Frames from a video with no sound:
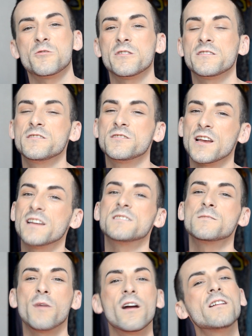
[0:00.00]
Jordan J.
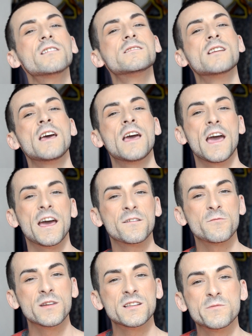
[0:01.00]
Sparks
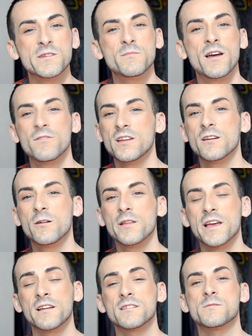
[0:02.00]
and retweet my video
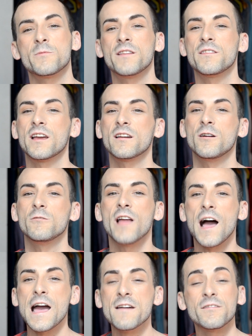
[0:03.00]
links when they go
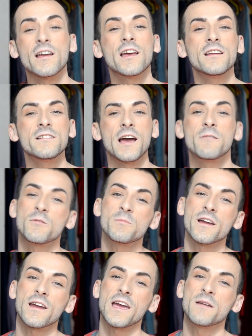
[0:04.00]
live, and I will
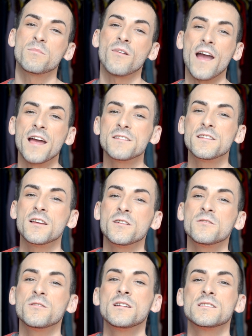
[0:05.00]
pick a brand
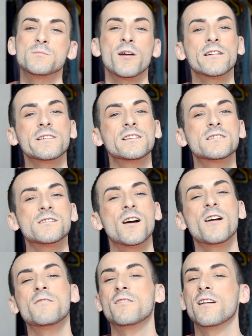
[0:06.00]
new sparkling
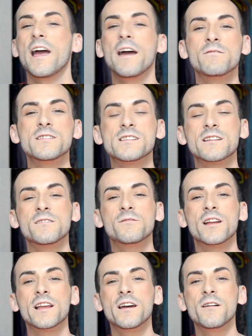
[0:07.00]
star for every single
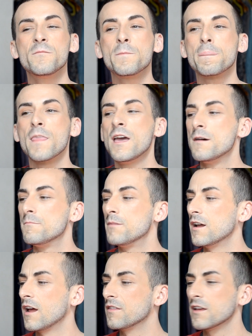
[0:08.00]
video.
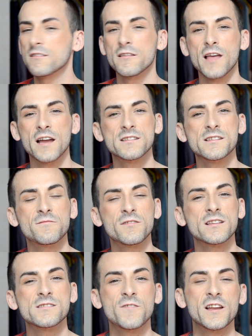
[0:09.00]
But I think that that is it for
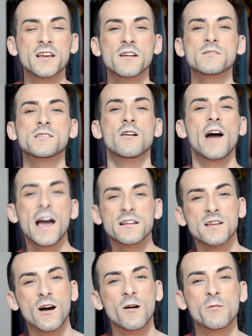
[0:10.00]
this video, so
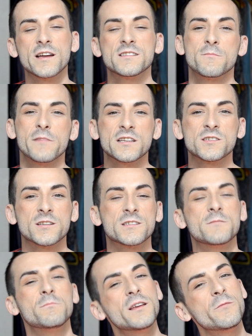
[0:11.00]
as always, make sure
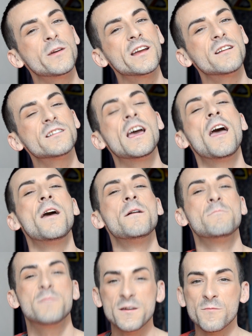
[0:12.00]
to be weird,
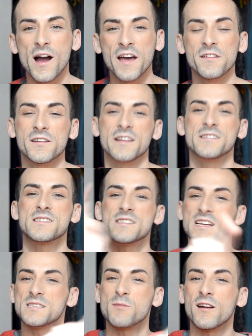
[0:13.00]
be wild, and
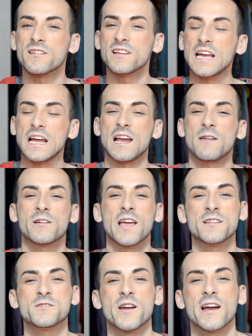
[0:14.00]
stay sparkly, and I will
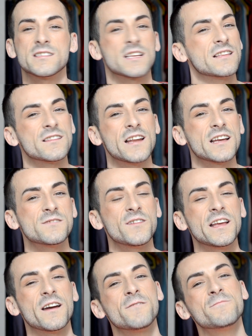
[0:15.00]
catch you guys in the next
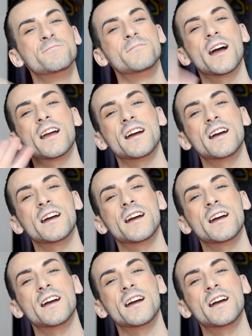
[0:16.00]
video. Bye,